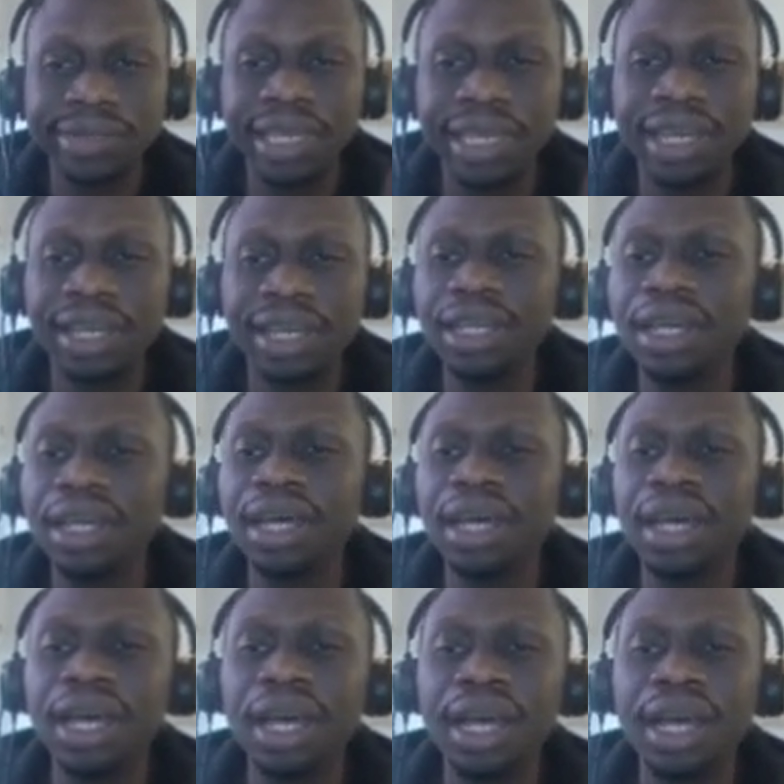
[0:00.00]
Yeah,
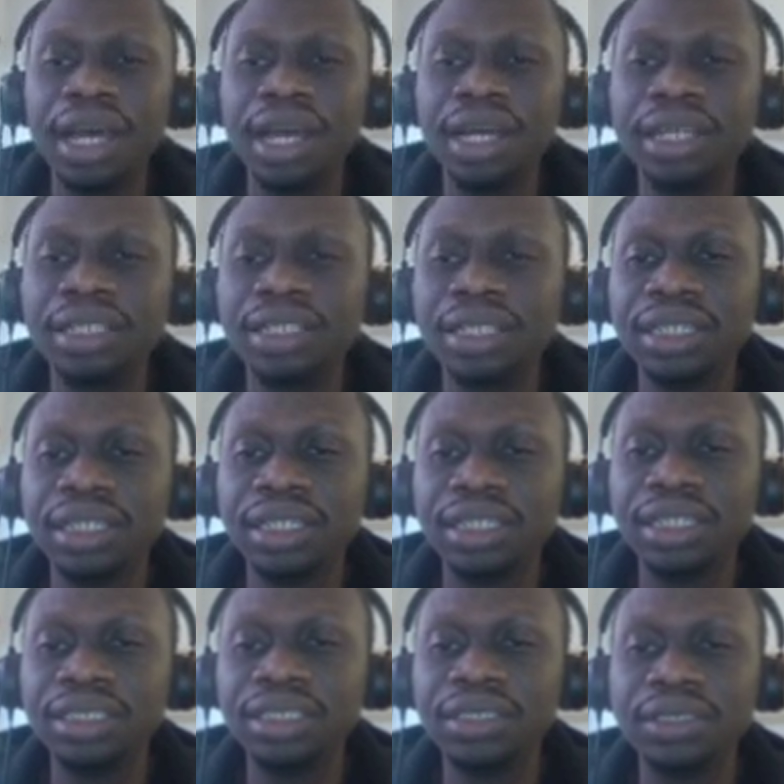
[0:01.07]
and
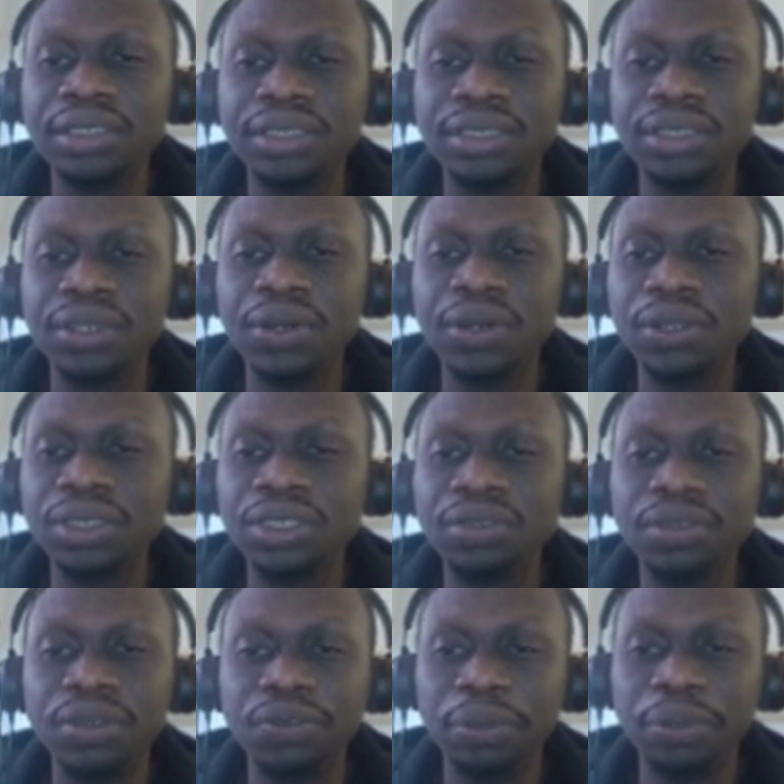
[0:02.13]
it's called
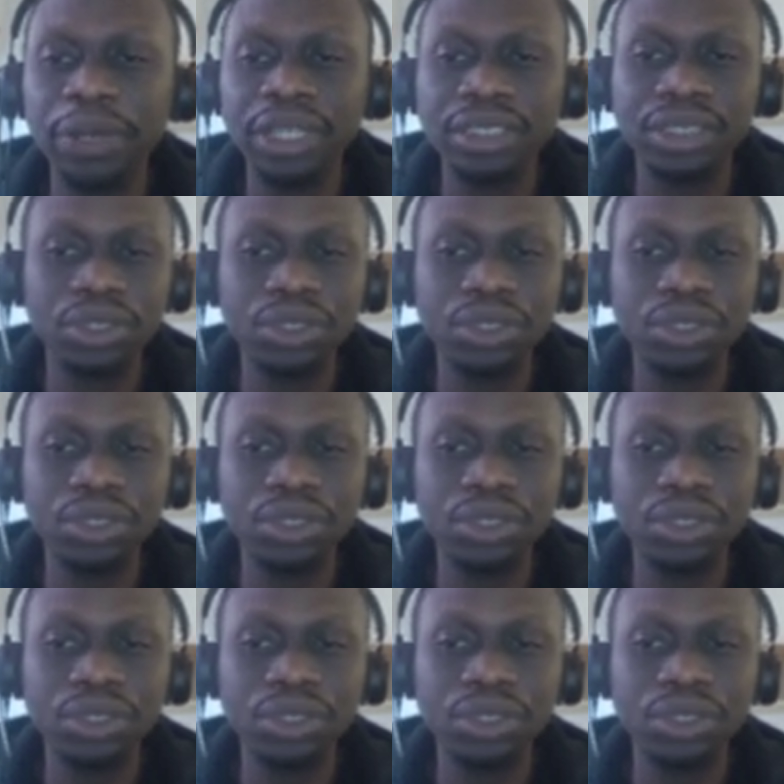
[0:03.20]
string formatting.